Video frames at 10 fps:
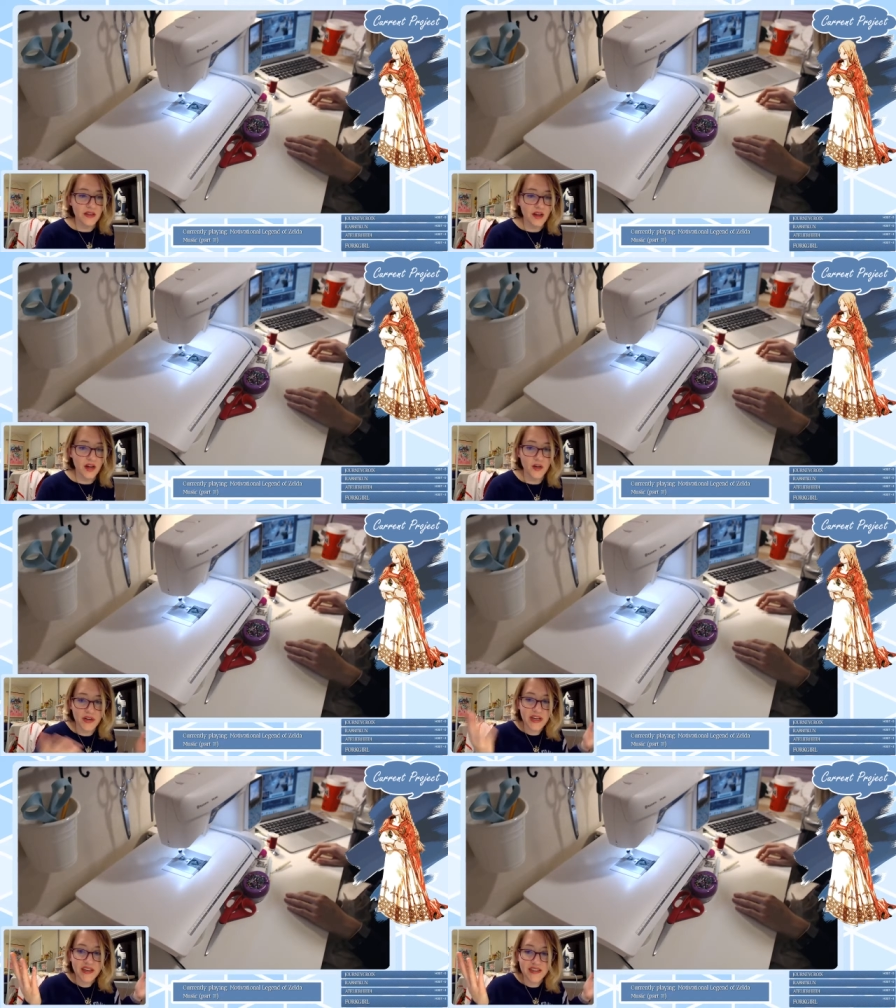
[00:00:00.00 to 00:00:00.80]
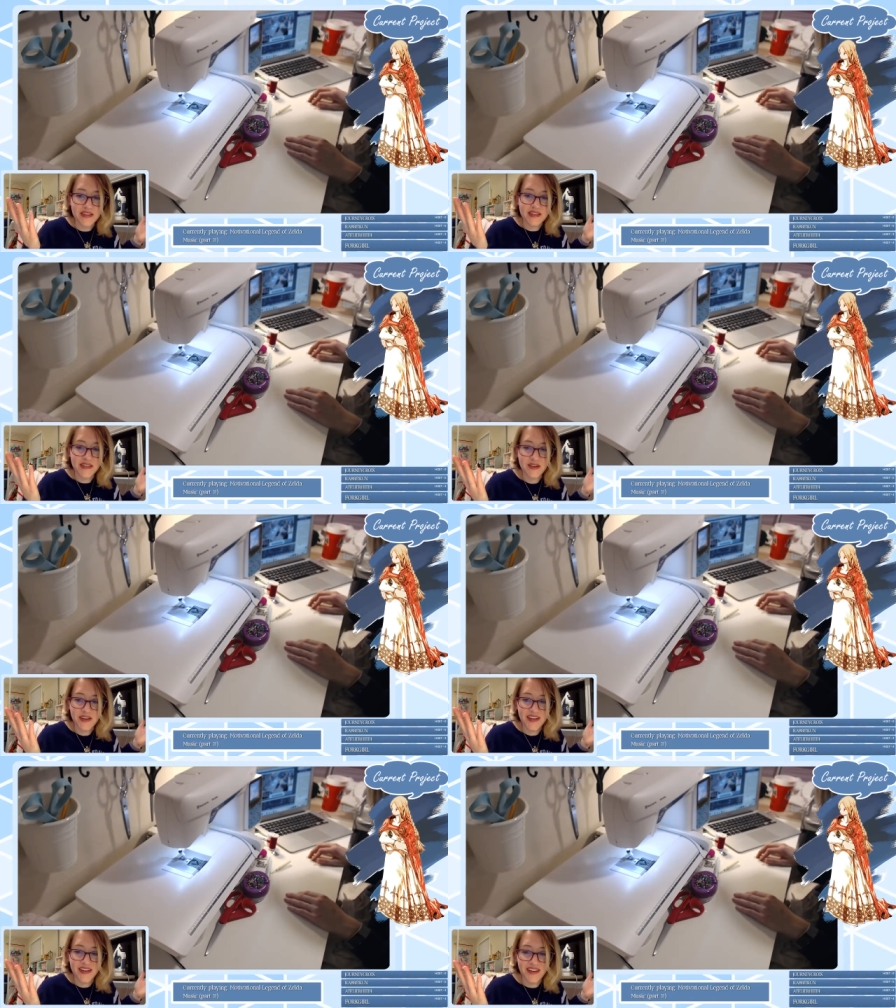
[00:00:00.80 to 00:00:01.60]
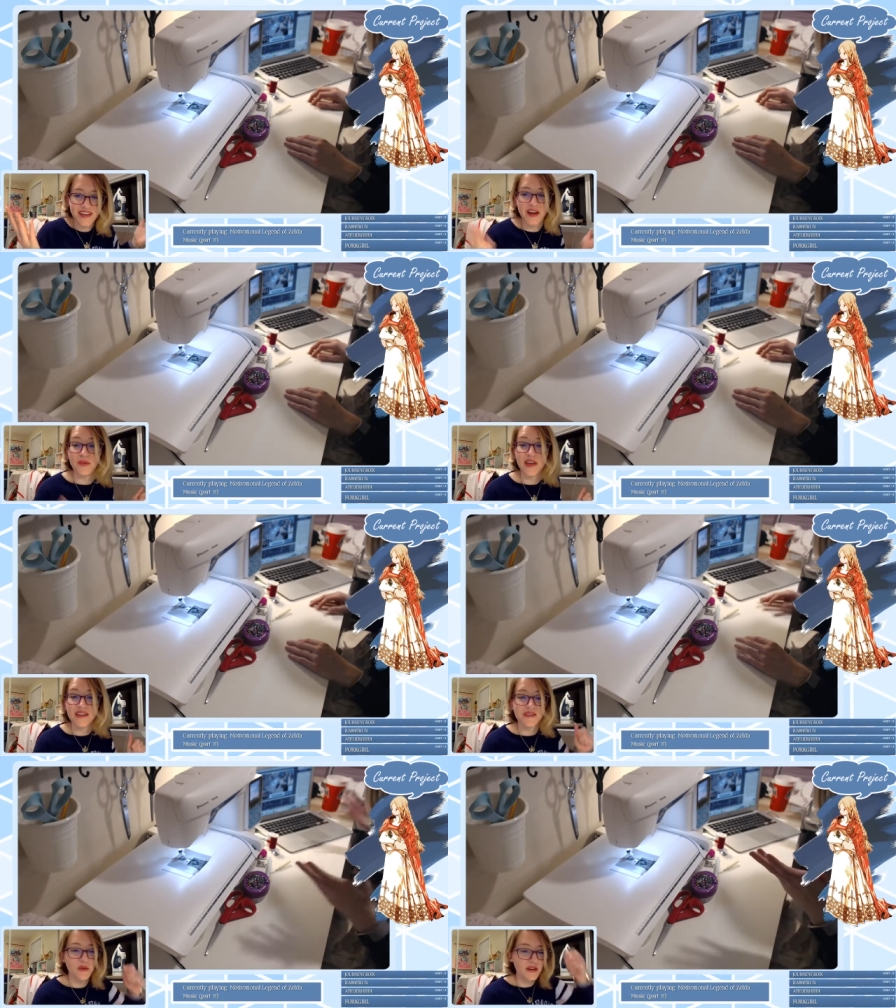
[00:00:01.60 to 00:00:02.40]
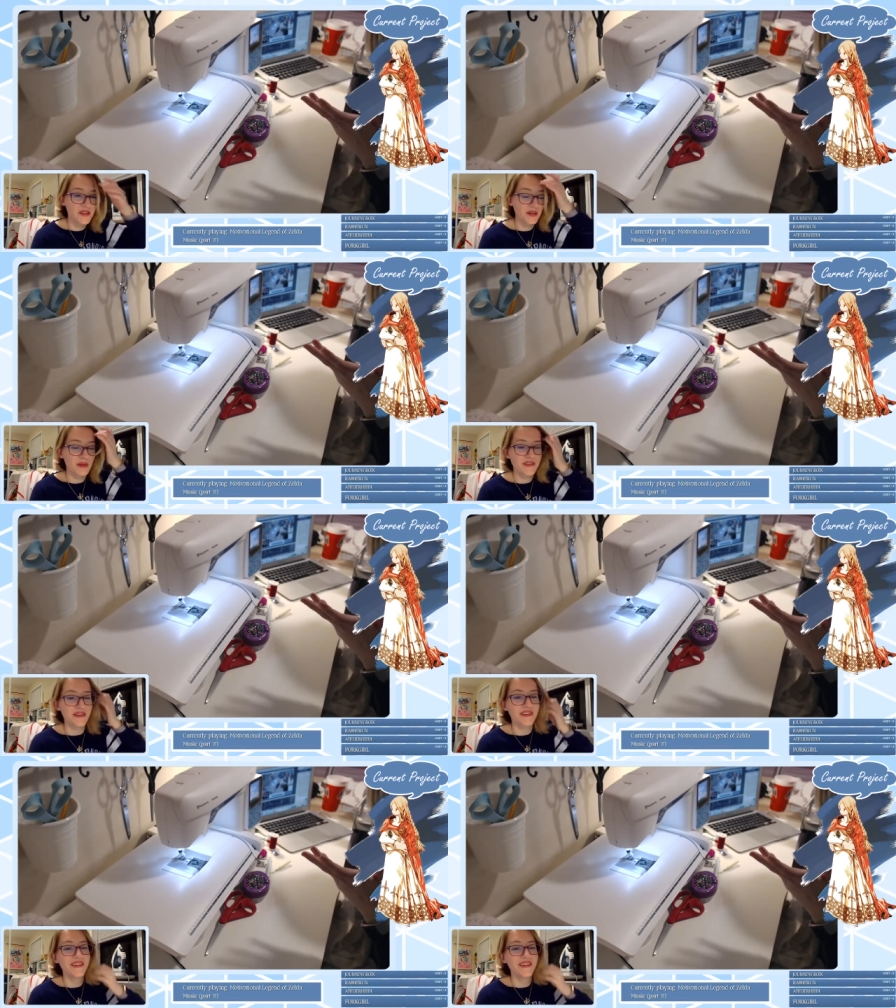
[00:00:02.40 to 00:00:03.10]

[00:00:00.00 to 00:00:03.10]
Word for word: Agree? Disagree? Oh, yes, we are talking about Zelda.